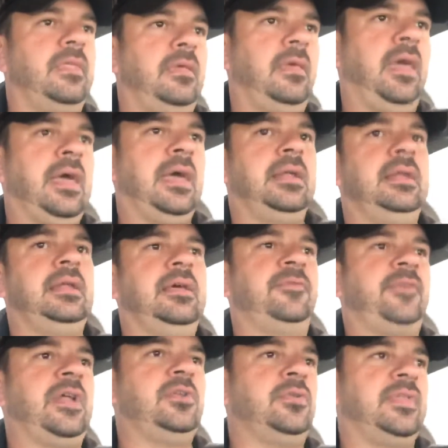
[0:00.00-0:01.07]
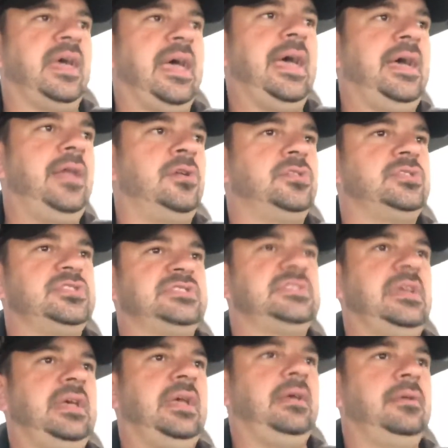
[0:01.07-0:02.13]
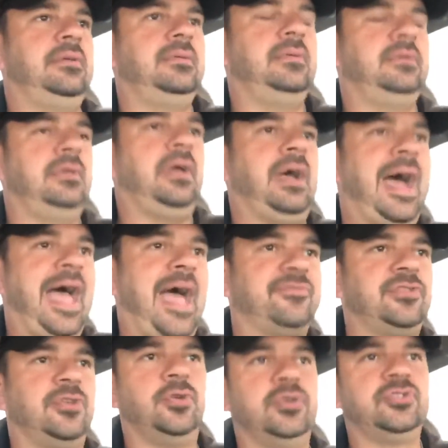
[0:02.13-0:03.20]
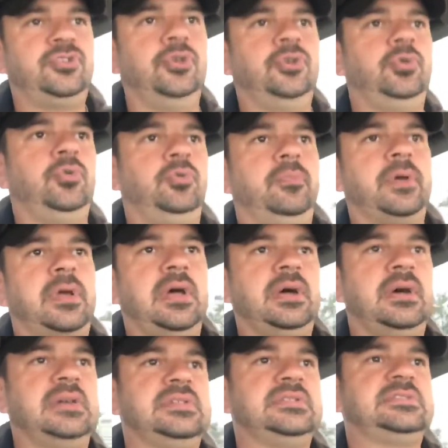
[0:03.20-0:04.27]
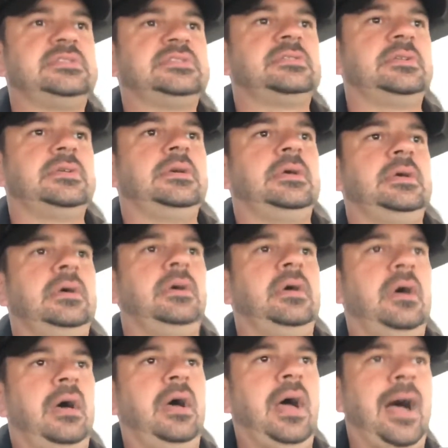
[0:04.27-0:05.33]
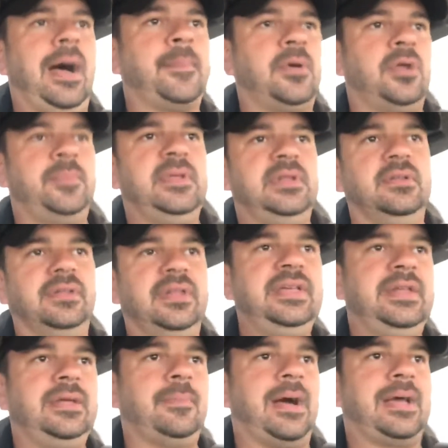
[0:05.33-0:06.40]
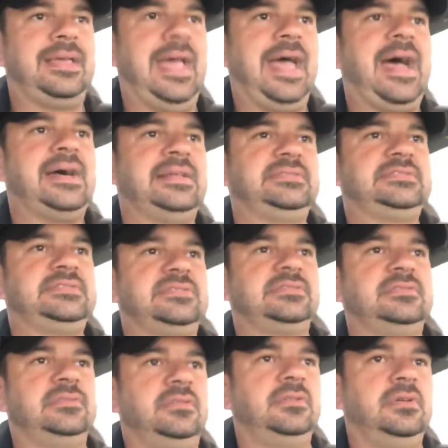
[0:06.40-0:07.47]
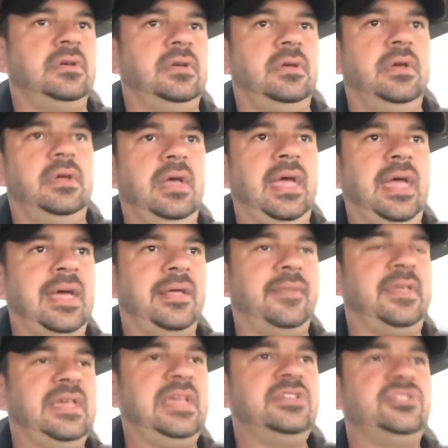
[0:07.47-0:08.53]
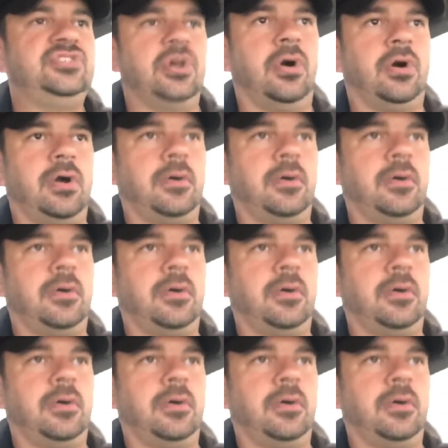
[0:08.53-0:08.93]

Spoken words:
And if I do the headers, I have to do a tune because I'm going to be deleting my cats and the EGR.